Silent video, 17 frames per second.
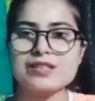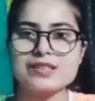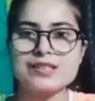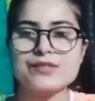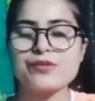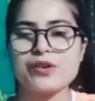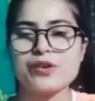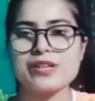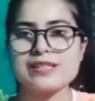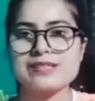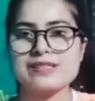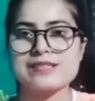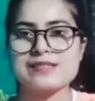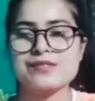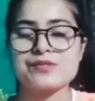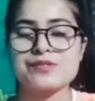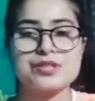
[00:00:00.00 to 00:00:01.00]
the
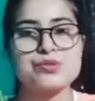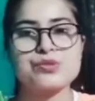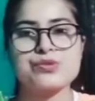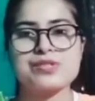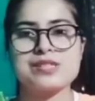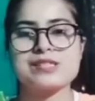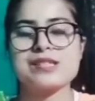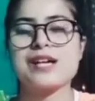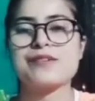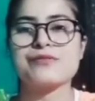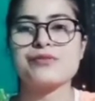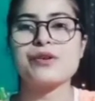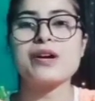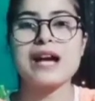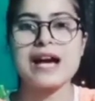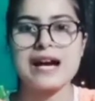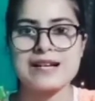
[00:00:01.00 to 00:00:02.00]
forest resources are
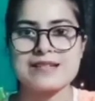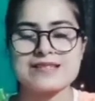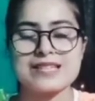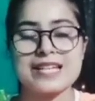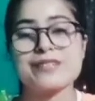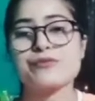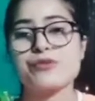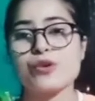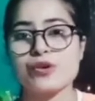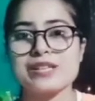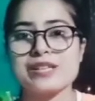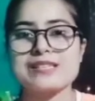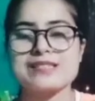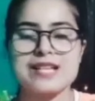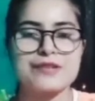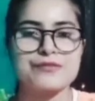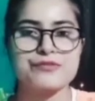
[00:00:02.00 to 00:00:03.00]
for us and
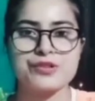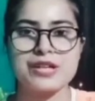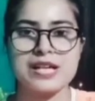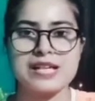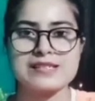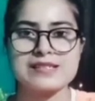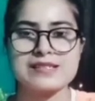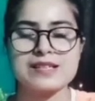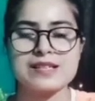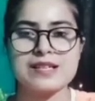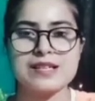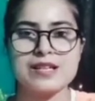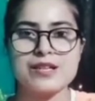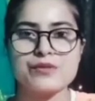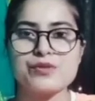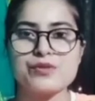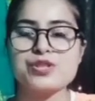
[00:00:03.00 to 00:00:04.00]
forests are for us,
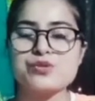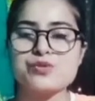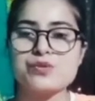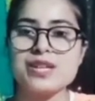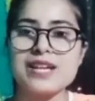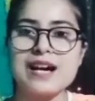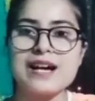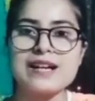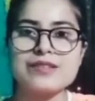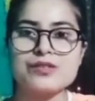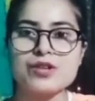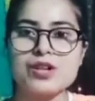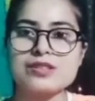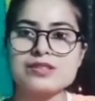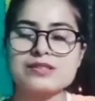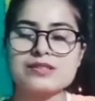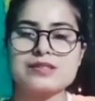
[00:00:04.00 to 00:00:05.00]
which we are
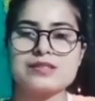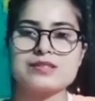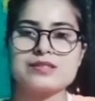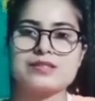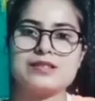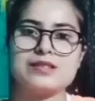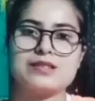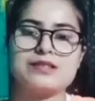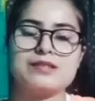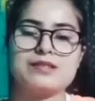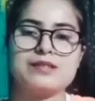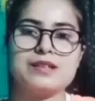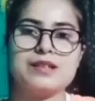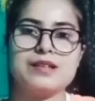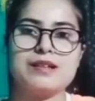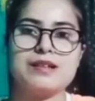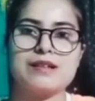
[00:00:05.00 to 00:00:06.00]
not
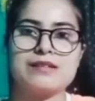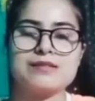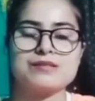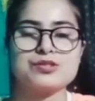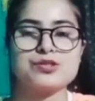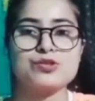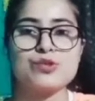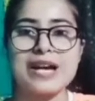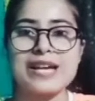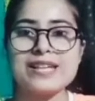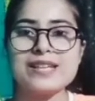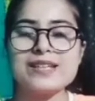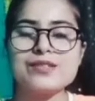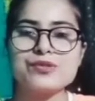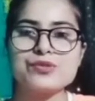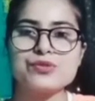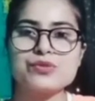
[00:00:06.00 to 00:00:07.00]

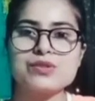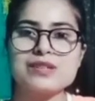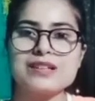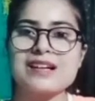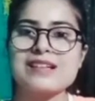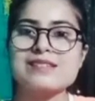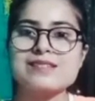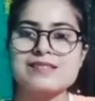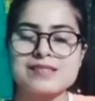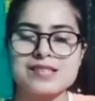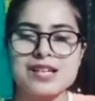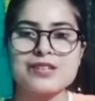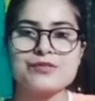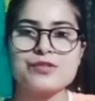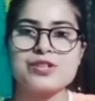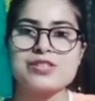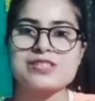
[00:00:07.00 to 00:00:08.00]
trying to
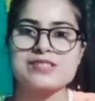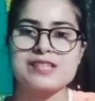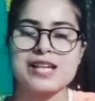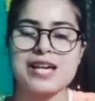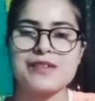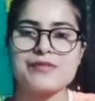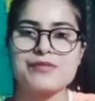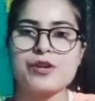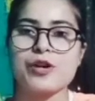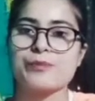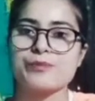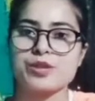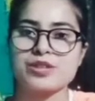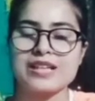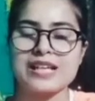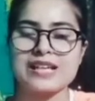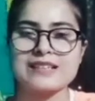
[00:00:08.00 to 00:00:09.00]
conserve or save or
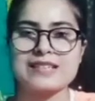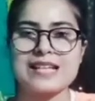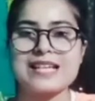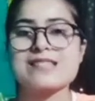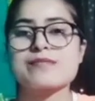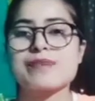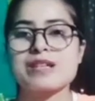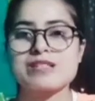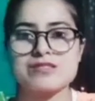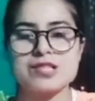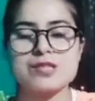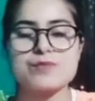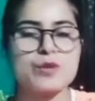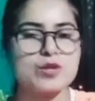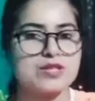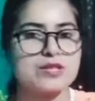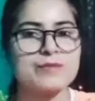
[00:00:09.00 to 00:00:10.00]
protect as much as
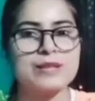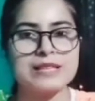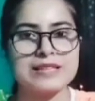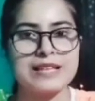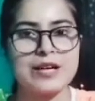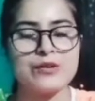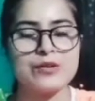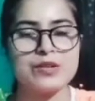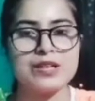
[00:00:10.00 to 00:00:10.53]
possible now.